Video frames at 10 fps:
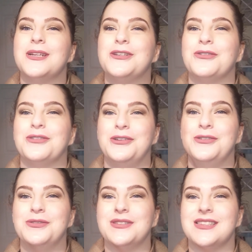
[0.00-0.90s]
don't
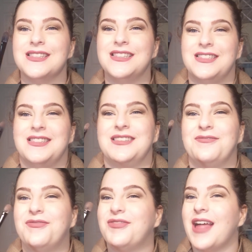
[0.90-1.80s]
use
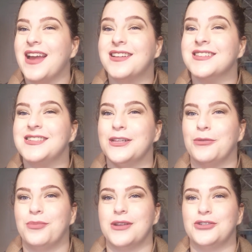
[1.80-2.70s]
flat
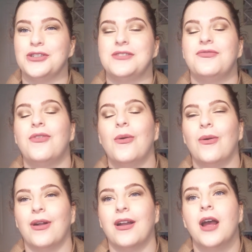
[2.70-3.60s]
concealer brushes
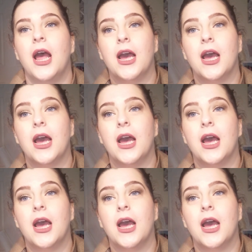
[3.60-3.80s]
for